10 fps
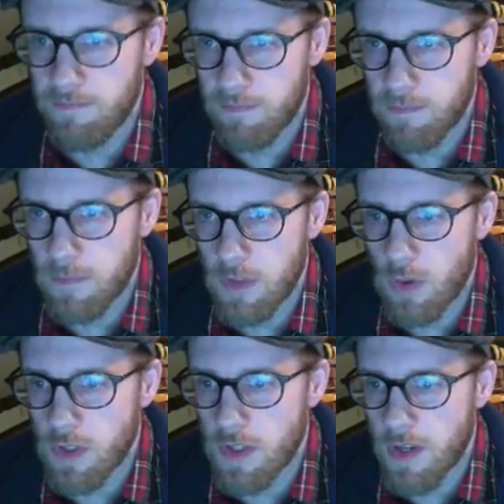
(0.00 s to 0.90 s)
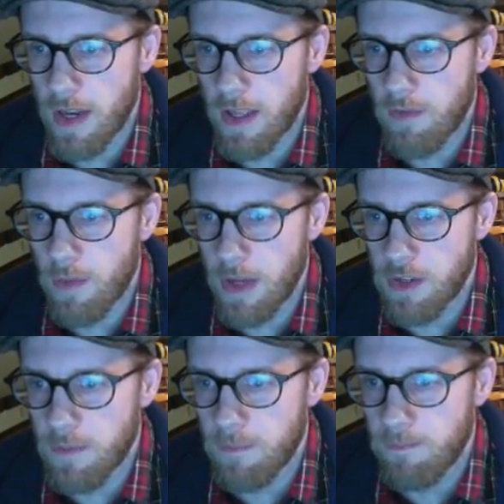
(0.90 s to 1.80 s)
stores genetic
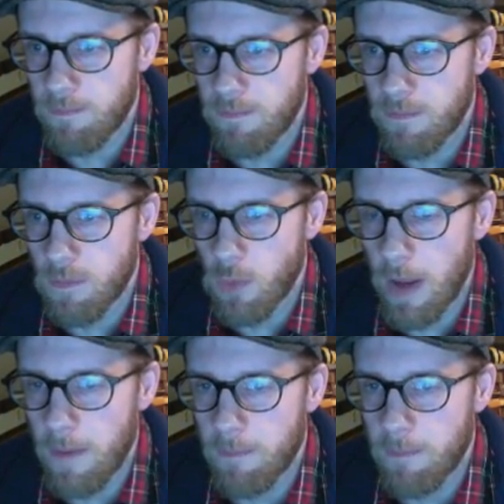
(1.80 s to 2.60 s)
information, right?